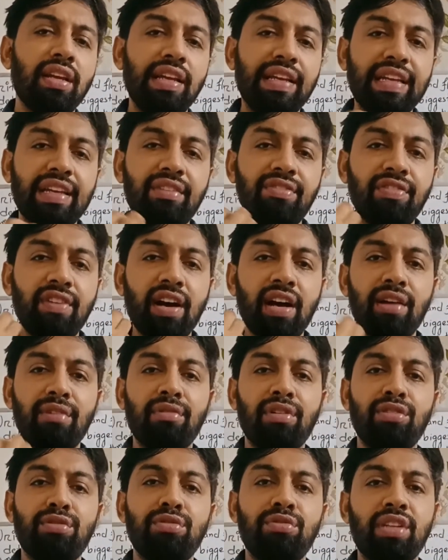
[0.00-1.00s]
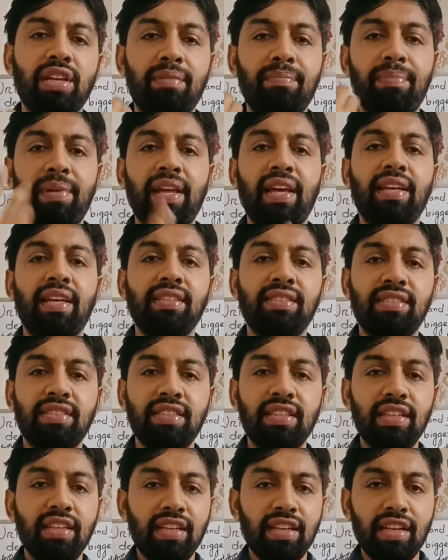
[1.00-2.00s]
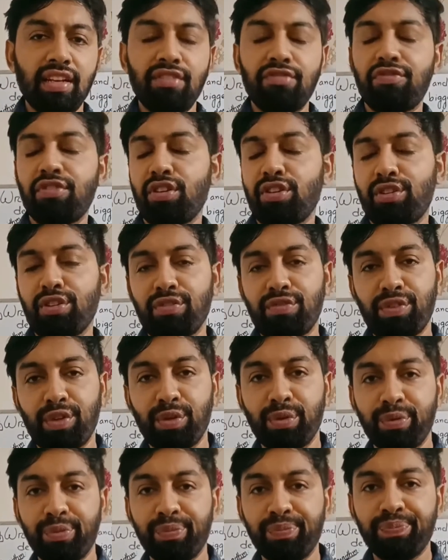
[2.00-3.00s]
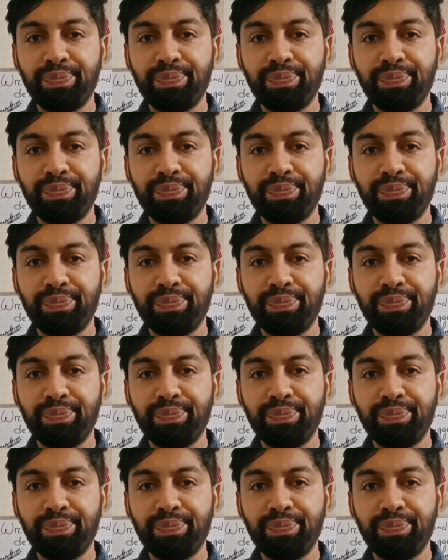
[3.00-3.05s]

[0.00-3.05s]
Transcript: if I want to take place in front of you.